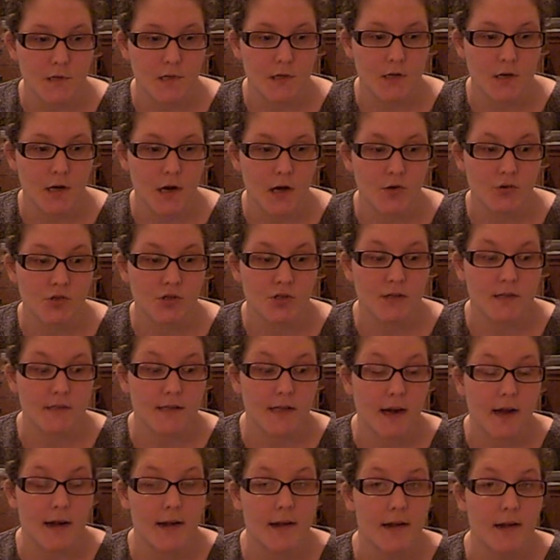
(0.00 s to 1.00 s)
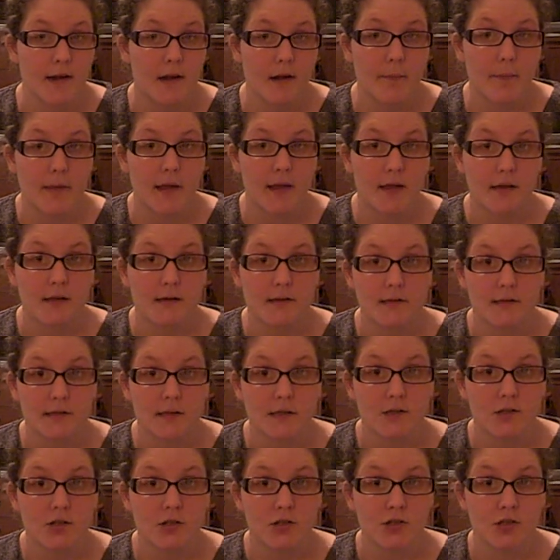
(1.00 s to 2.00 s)
you know, she said I needed to make a
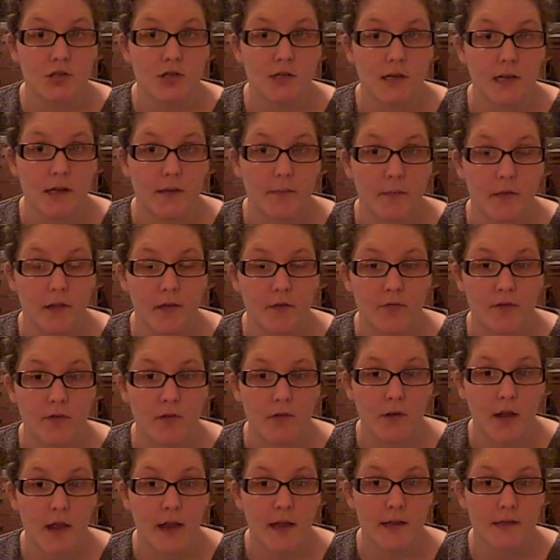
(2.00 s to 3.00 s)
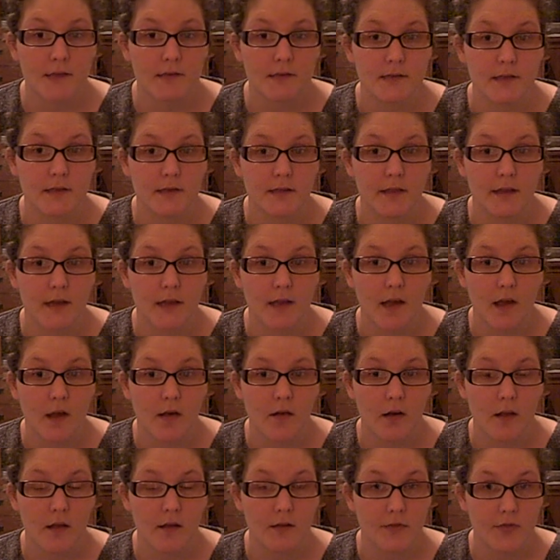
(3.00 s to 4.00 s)
decision. She'd give me a few days to think
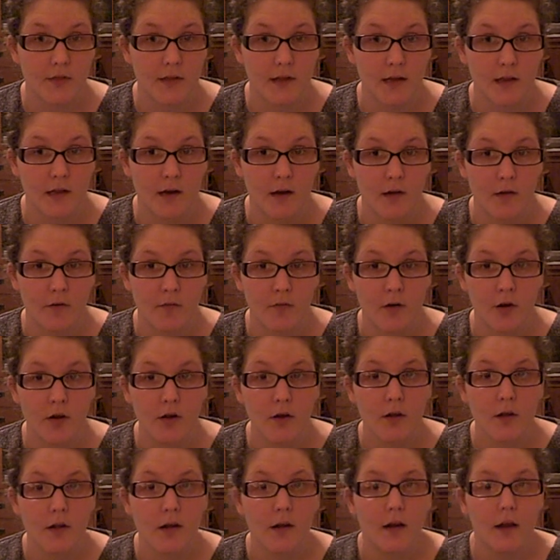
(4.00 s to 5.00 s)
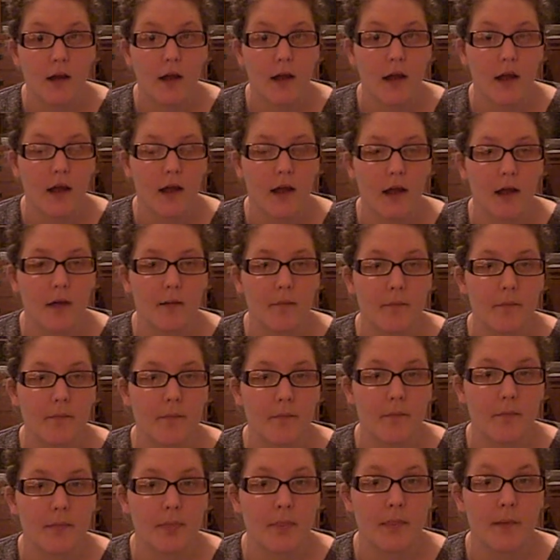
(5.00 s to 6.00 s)
out think it over.
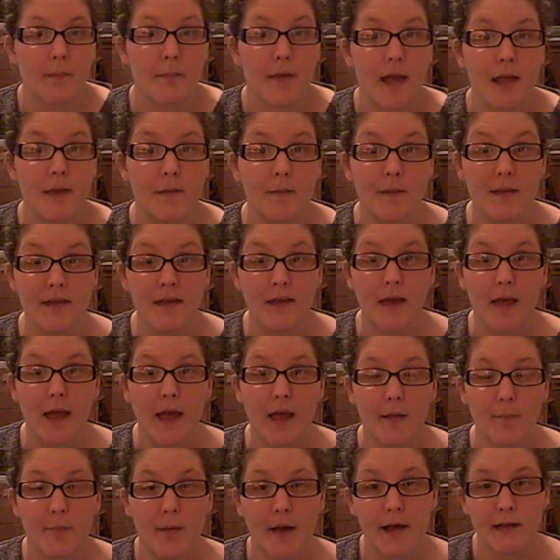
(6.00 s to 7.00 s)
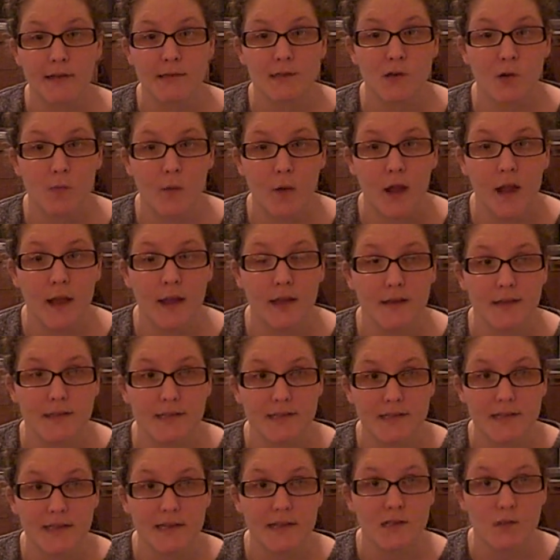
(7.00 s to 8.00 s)
Um, the baby had passed away at
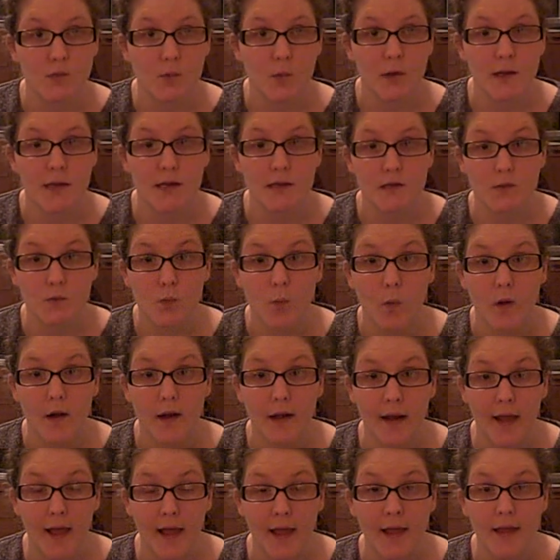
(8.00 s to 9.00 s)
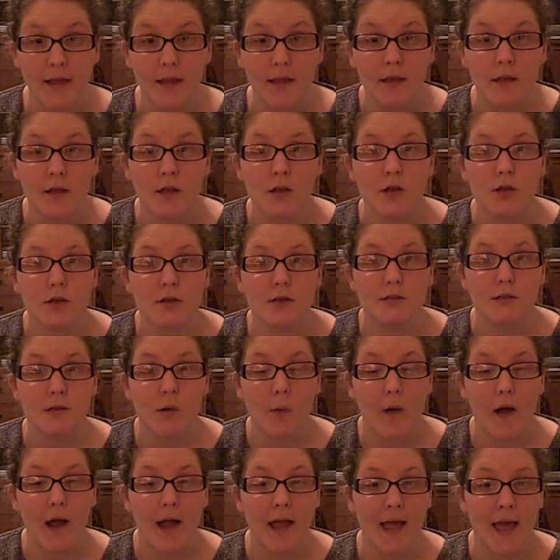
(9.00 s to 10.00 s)
6 weeks one day.
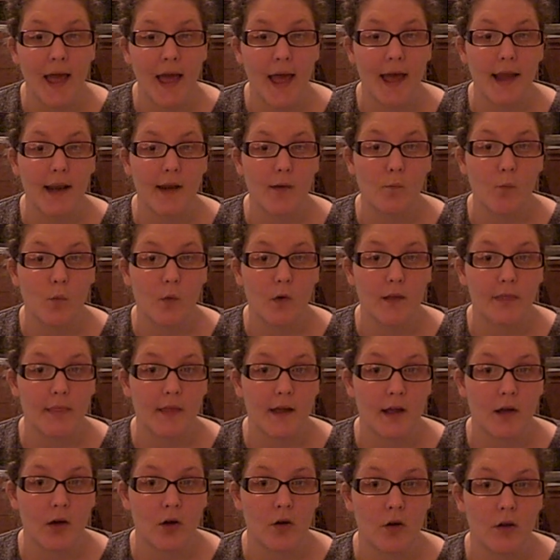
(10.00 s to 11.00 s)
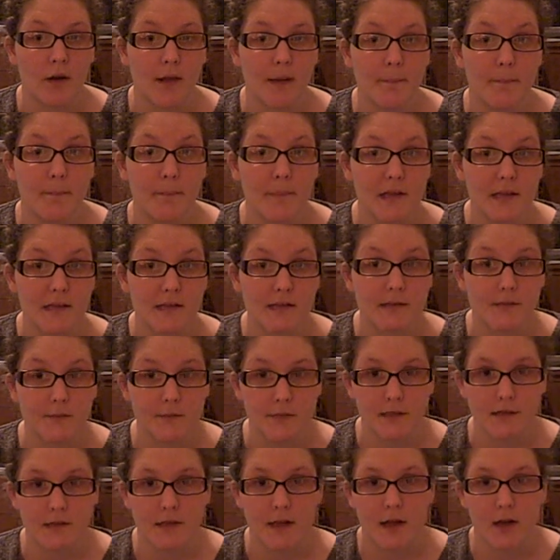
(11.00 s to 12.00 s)
So I had what they called a missed
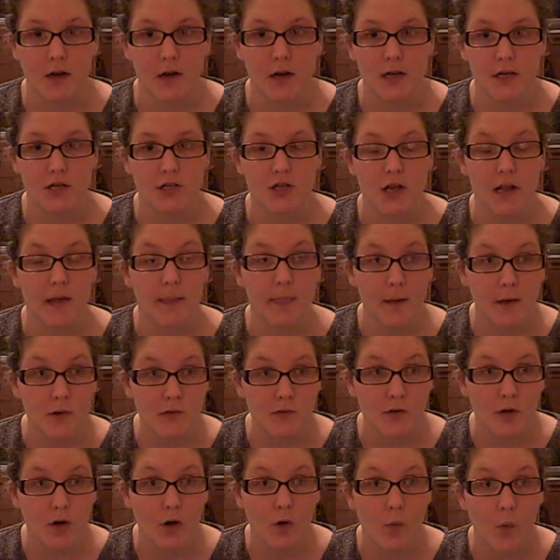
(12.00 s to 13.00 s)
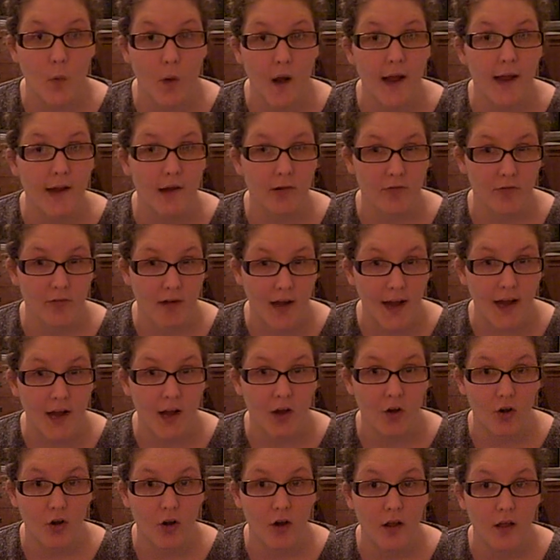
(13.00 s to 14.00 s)
miscarriage and those are quite
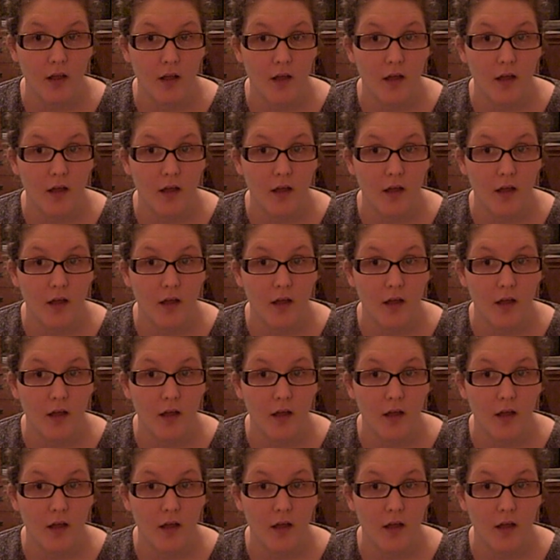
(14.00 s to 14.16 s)
rare.